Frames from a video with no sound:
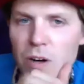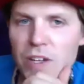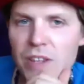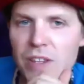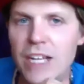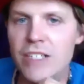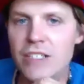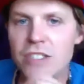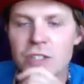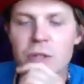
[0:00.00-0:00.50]
of
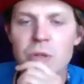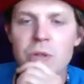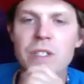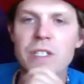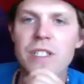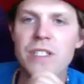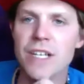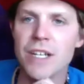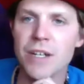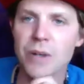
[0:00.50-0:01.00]
that too
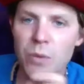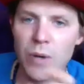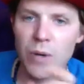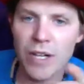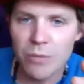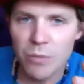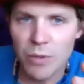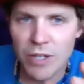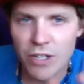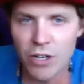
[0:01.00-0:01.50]
is like
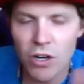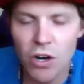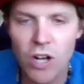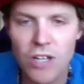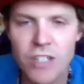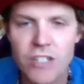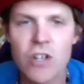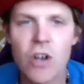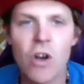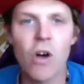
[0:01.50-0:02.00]
when God
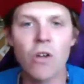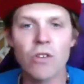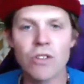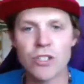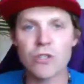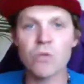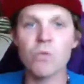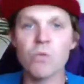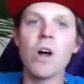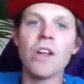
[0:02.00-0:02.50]
is all
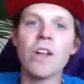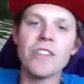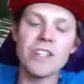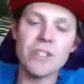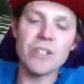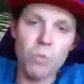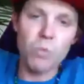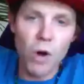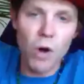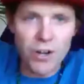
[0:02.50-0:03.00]
just
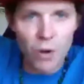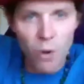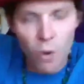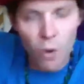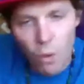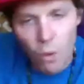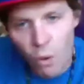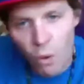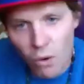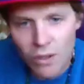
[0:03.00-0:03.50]
this one
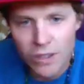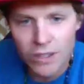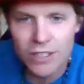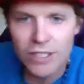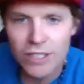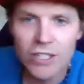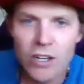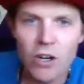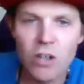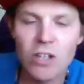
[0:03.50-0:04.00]
whole,
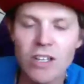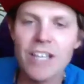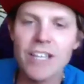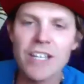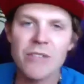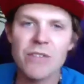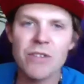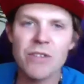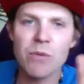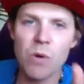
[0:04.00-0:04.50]
or like
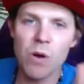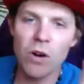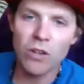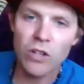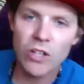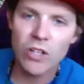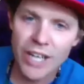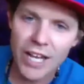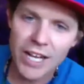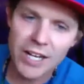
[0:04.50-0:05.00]
if you want to
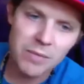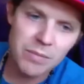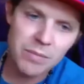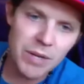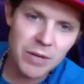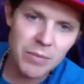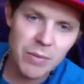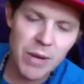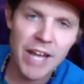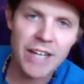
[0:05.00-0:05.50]
look at it
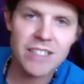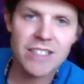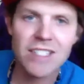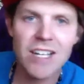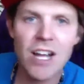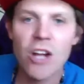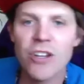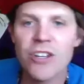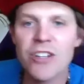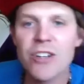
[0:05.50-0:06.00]
Big Bang
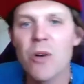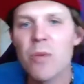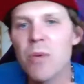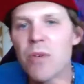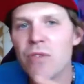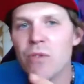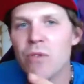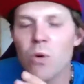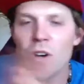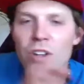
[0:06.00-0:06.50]
style, you know,
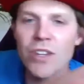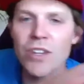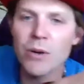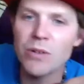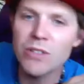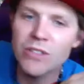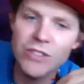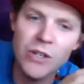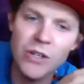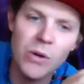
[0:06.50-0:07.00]
before there
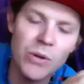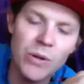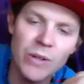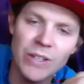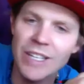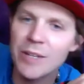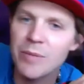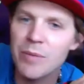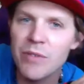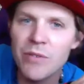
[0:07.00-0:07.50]
was
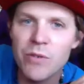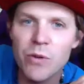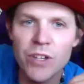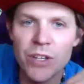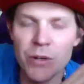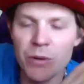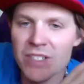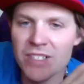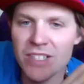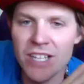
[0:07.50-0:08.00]

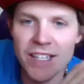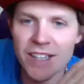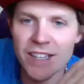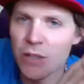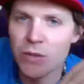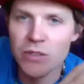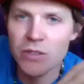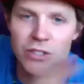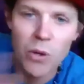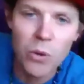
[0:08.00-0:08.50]
light,
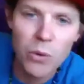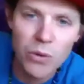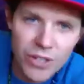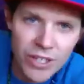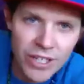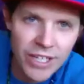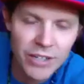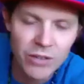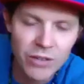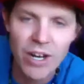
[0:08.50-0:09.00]
there was no
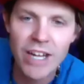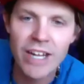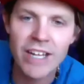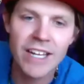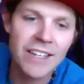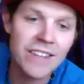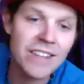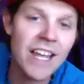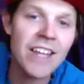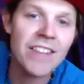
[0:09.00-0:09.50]
thing, right?
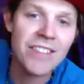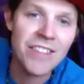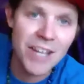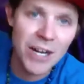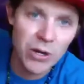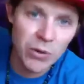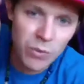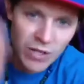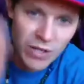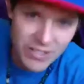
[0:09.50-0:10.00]
And then
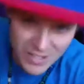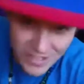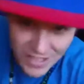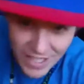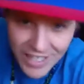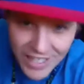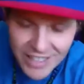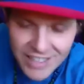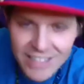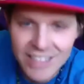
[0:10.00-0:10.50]
there was
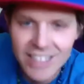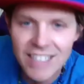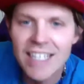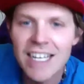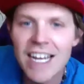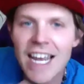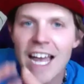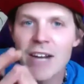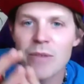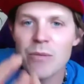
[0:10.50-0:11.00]
light.
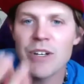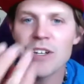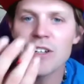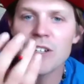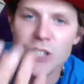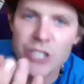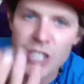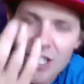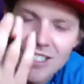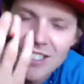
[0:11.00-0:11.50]
And when you're
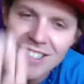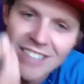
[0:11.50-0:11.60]
just